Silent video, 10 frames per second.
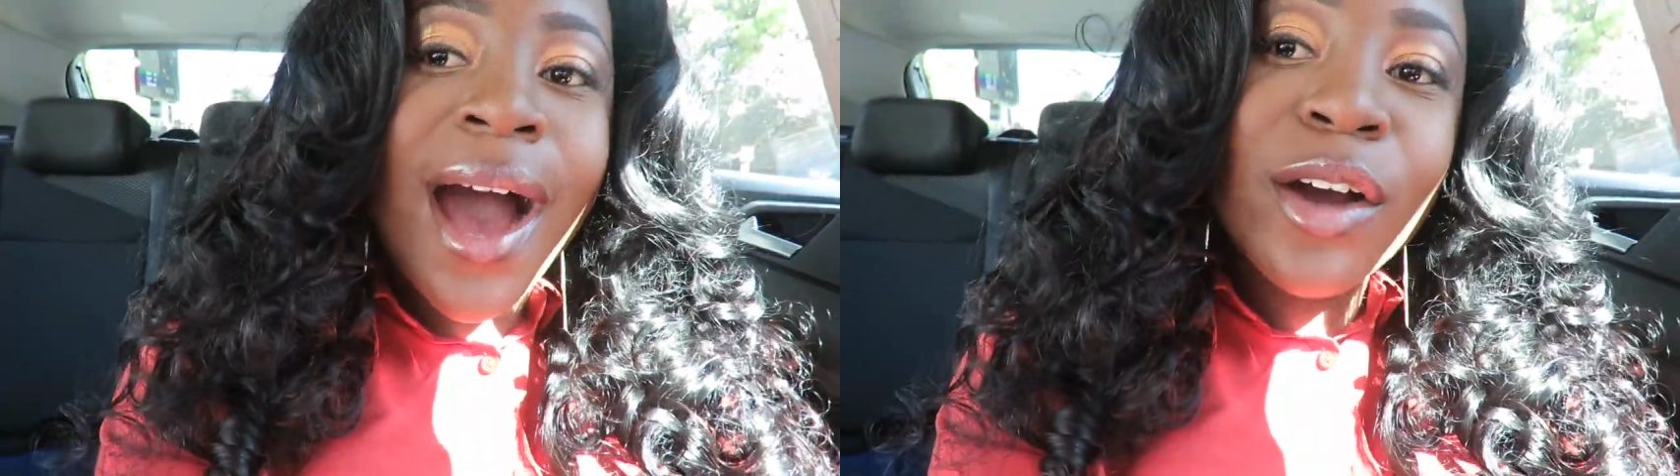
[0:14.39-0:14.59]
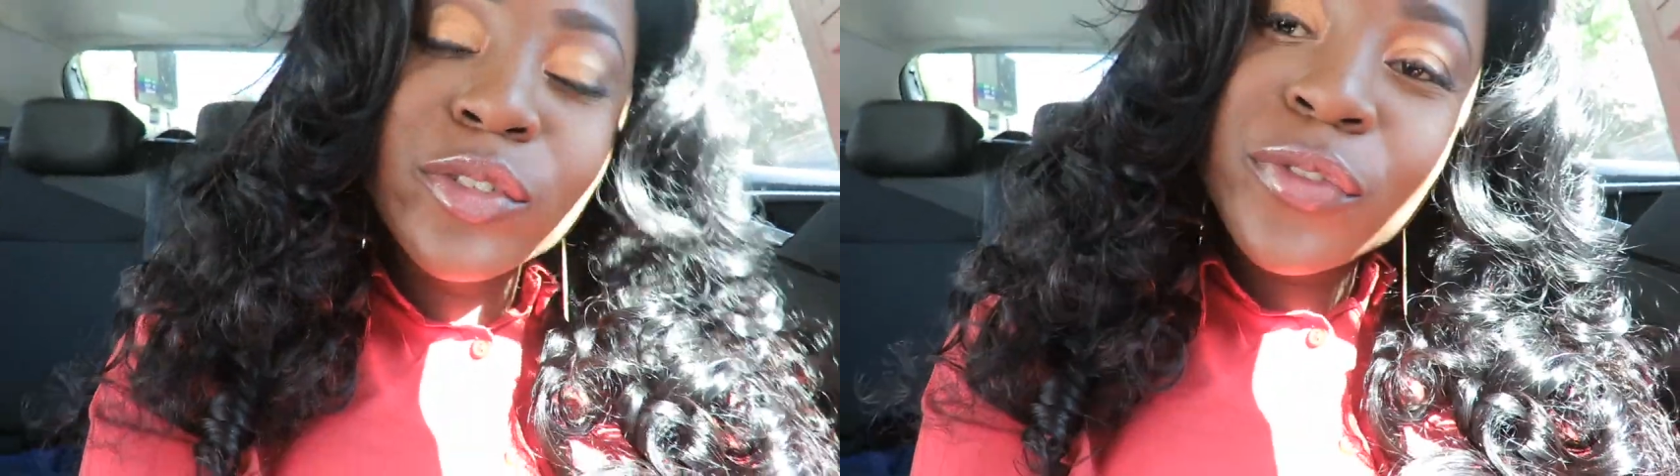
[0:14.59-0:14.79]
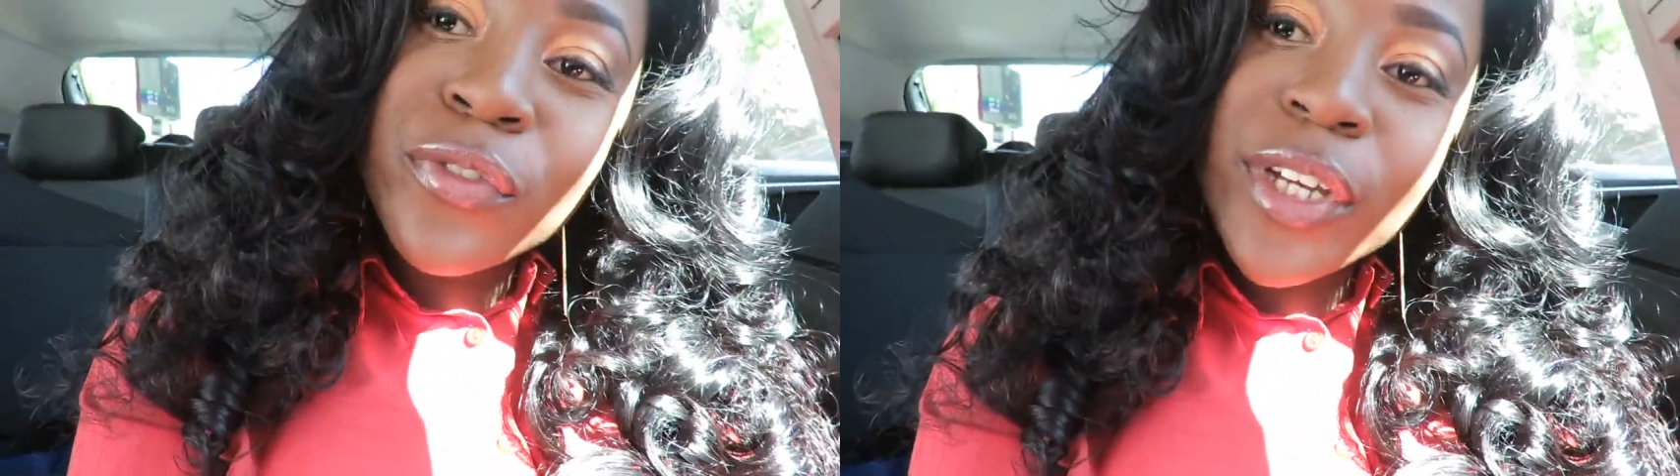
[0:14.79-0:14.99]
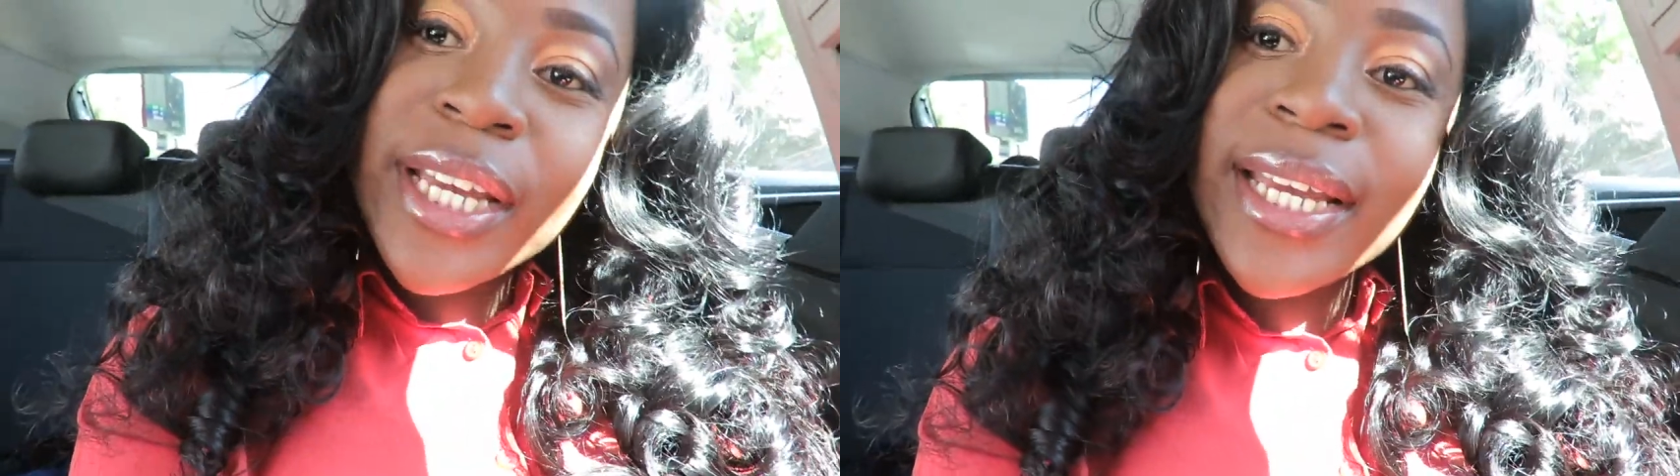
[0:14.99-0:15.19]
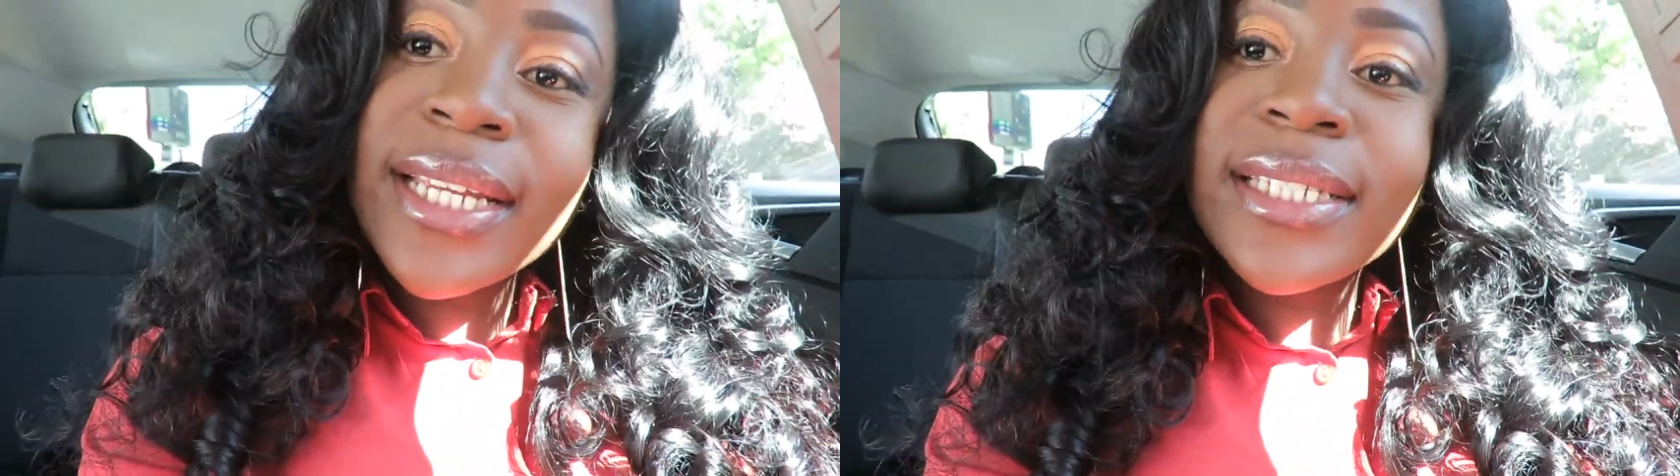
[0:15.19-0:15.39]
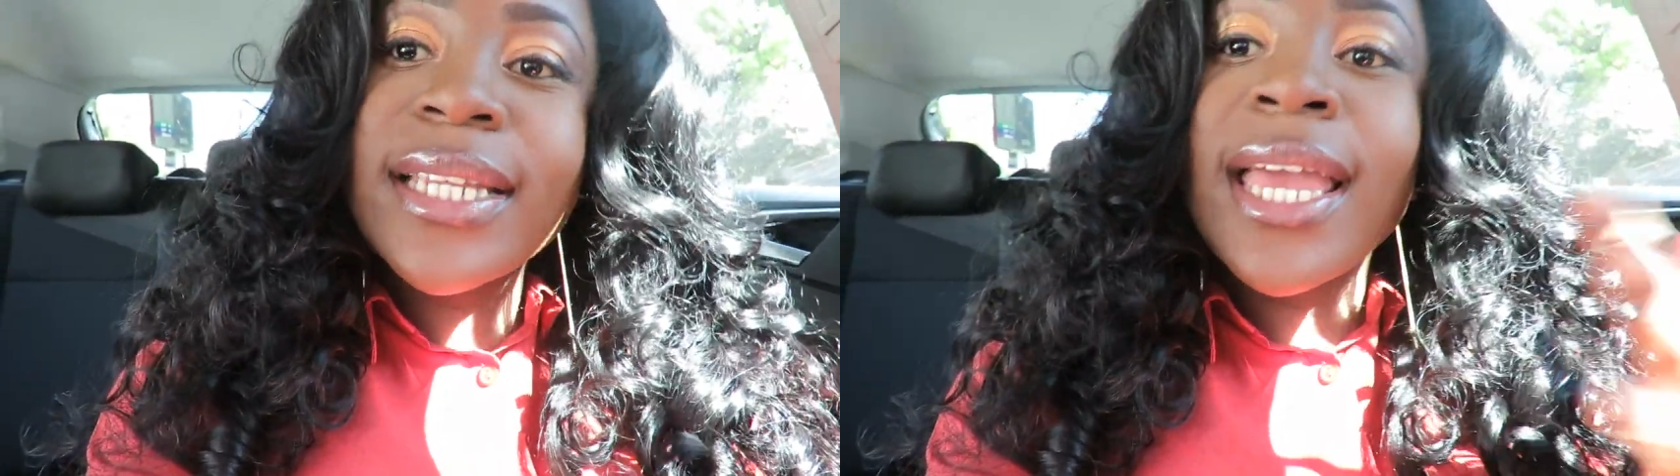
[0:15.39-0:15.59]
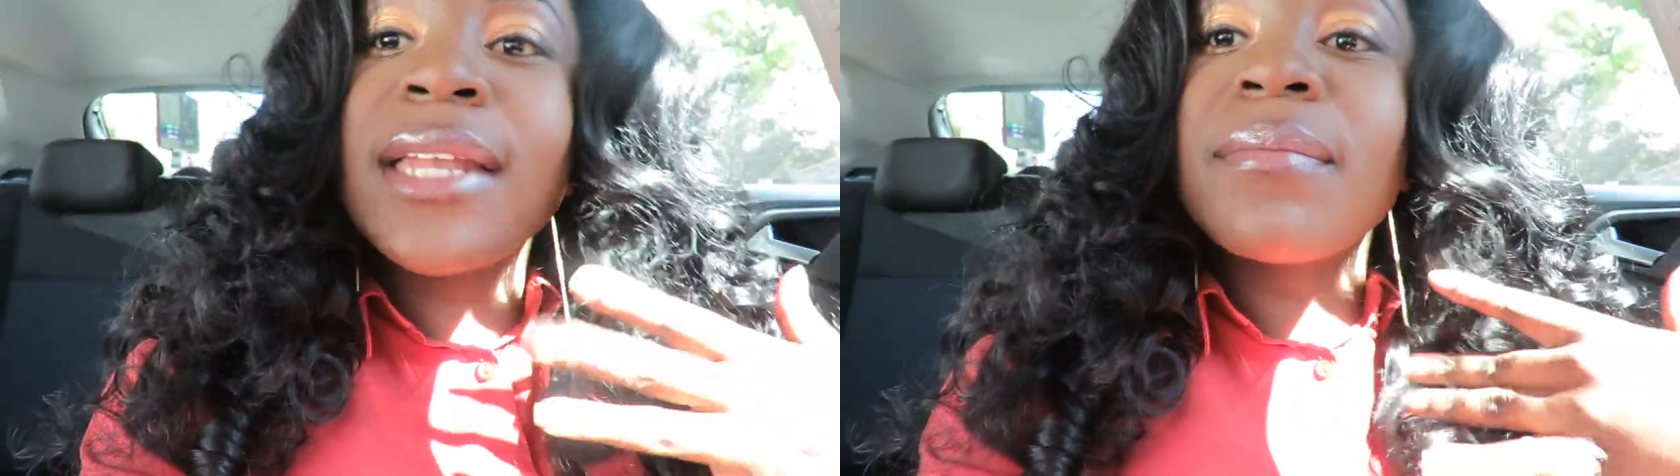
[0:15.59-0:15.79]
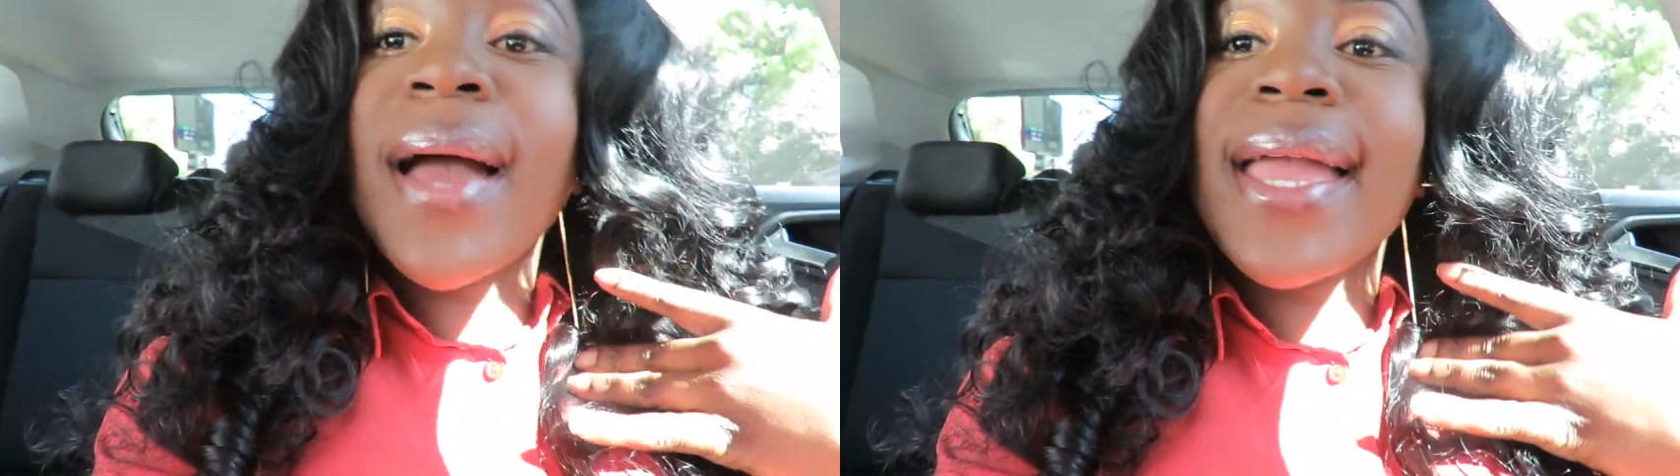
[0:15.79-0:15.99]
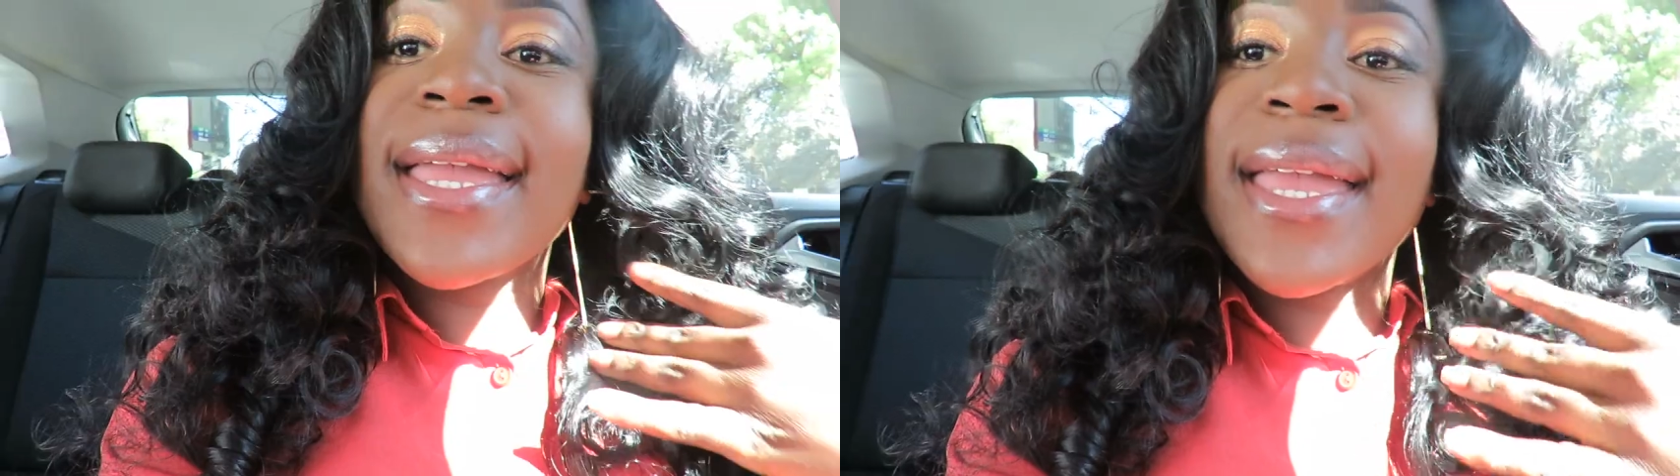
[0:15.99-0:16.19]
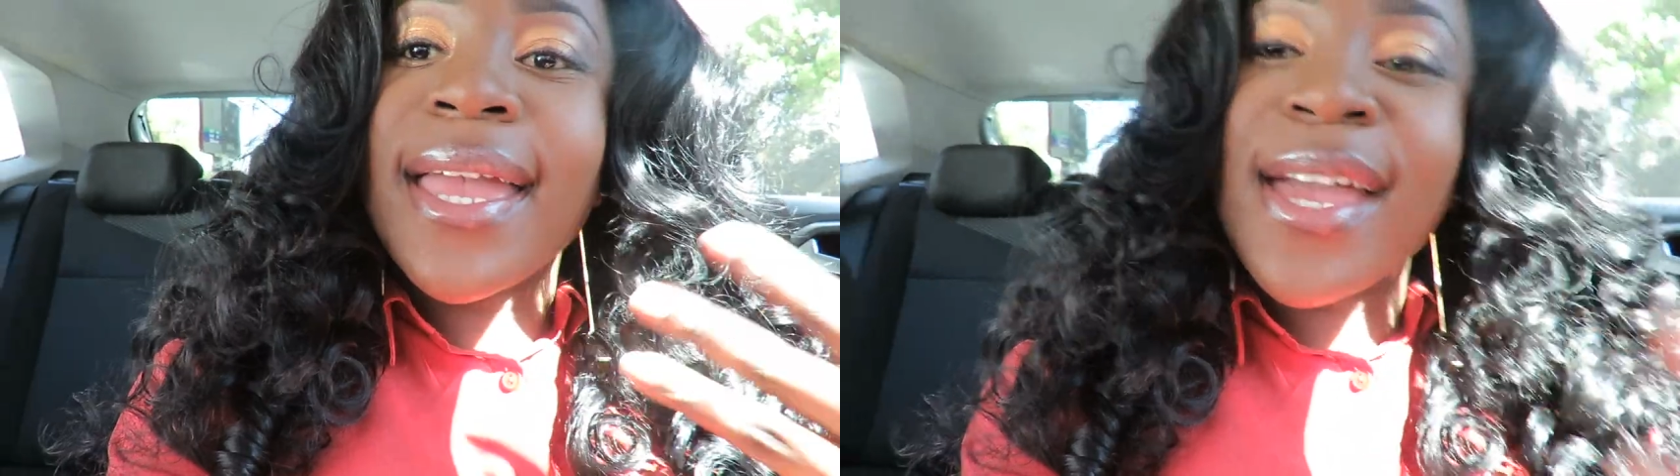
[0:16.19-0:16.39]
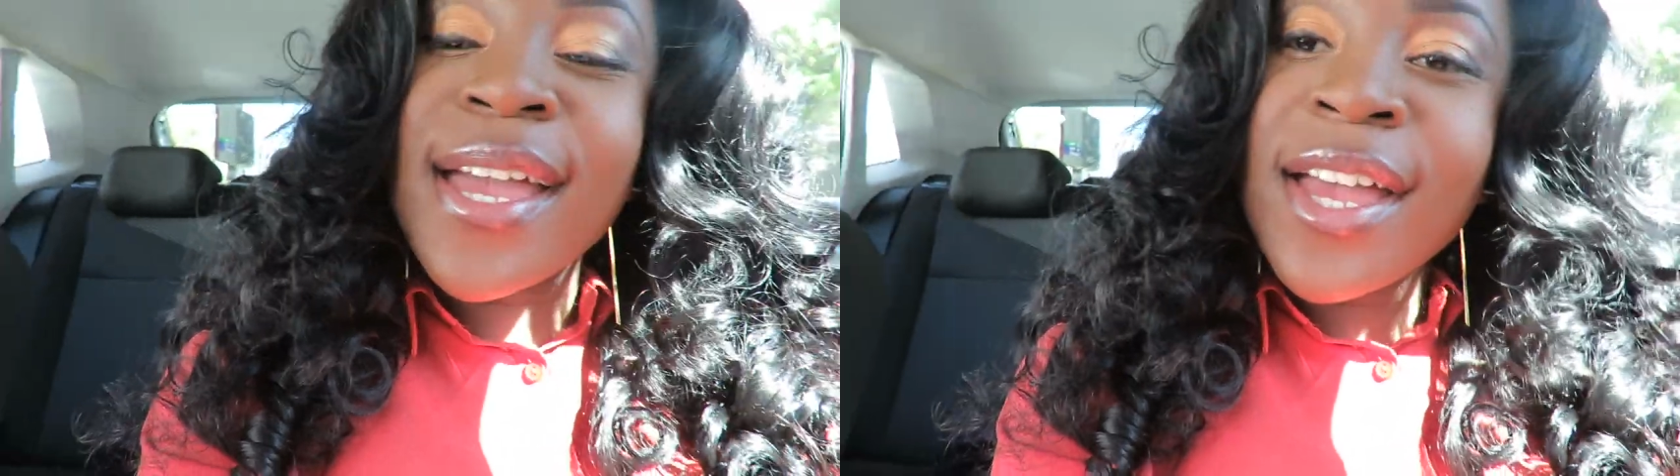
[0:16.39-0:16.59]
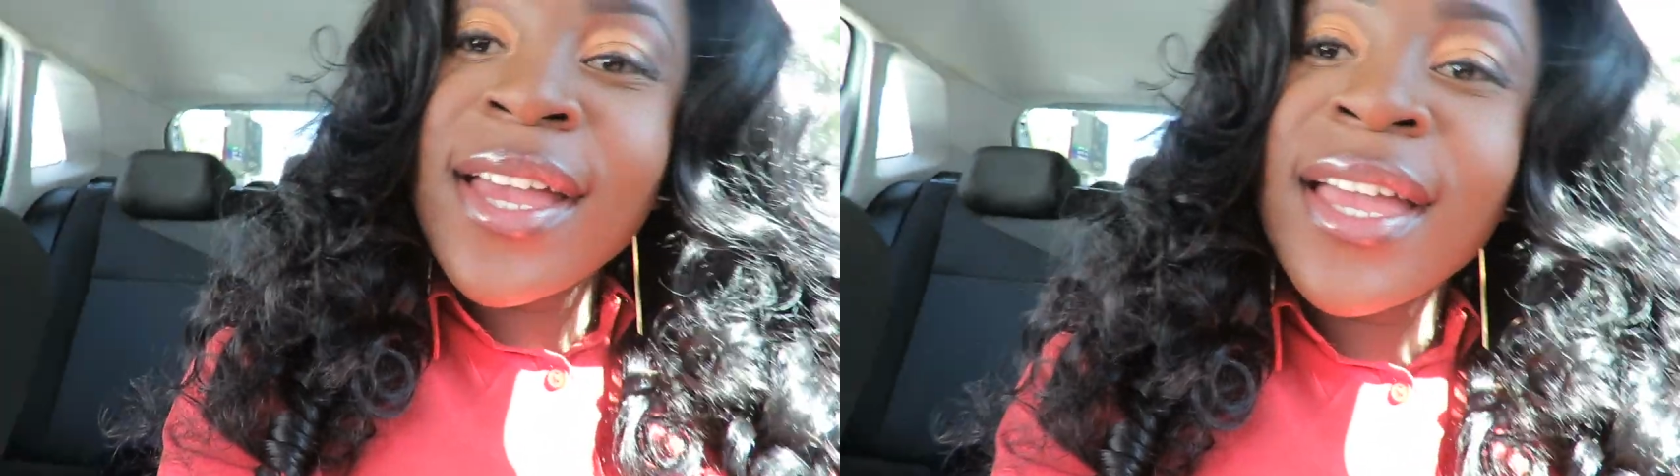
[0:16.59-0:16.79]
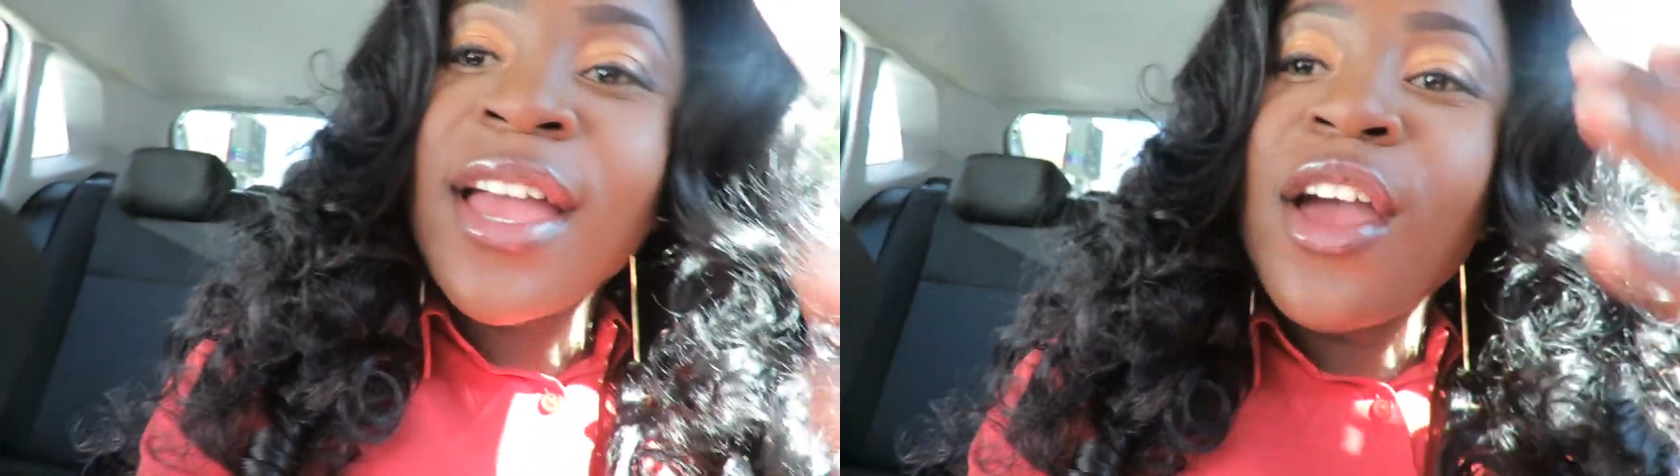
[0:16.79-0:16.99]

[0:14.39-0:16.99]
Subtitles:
outfit and my hair